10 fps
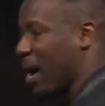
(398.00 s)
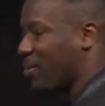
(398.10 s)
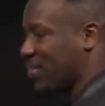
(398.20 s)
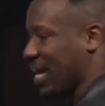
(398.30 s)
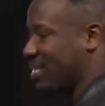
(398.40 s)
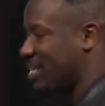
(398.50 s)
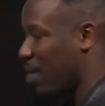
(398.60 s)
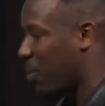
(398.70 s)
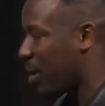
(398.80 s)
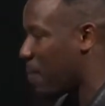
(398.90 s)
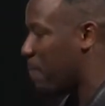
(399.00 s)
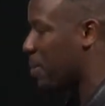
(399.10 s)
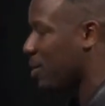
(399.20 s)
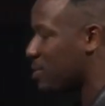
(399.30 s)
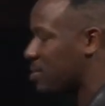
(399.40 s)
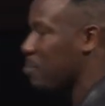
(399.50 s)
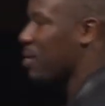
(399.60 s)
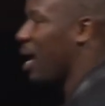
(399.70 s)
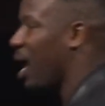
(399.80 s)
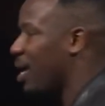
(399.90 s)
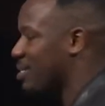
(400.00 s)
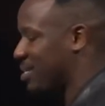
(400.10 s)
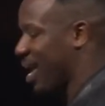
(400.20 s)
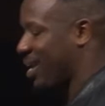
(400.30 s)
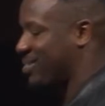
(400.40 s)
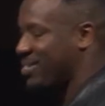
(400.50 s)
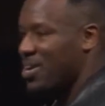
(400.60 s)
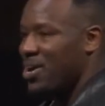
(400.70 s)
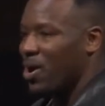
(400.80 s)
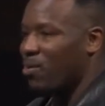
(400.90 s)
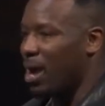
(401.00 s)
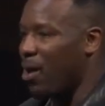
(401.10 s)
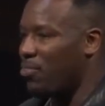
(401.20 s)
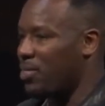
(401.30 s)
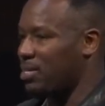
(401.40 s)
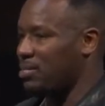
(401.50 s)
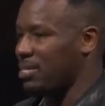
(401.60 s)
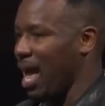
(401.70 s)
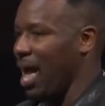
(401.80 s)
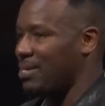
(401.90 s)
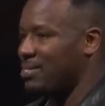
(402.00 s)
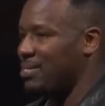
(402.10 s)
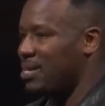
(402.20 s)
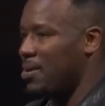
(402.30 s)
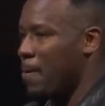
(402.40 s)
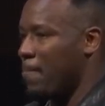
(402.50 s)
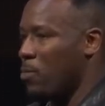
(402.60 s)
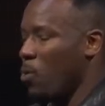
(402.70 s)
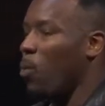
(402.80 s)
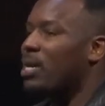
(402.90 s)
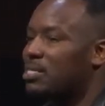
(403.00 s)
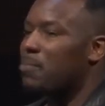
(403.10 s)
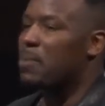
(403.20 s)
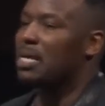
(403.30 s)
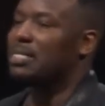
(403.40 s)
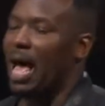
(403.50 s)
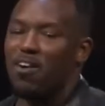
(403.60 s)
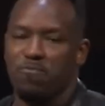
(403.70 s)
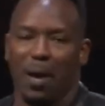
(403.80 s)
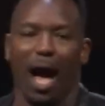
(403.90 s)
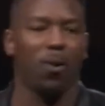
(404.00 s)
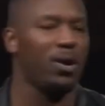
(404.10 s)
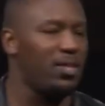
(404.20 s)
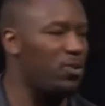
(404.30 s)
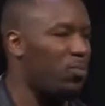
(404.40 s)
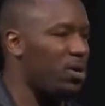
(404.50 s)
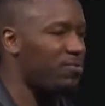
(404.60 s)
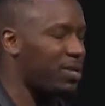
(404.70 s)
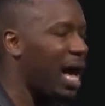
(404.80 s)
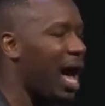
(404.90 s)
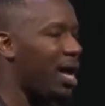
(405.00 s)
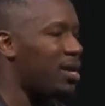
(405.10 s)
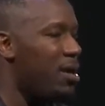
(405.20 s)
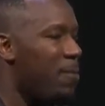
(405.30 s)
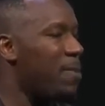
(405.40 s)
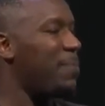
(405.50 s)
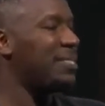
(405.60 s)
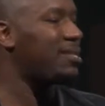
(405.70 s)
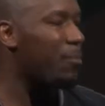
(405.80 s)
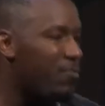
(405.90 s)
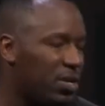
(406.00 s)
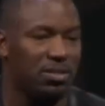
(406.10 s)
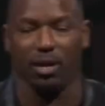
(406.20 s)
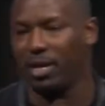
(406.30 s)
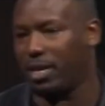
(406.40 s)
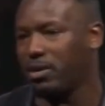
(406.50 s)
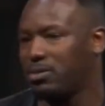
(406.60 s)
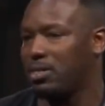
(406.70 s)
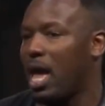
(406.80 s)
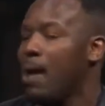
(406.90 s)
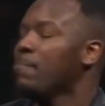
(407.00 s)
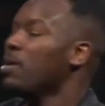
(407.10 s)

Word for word: about that today. We're going to build some context around this text. What does it mean to have power in the Word of God? Maybe some of us are here today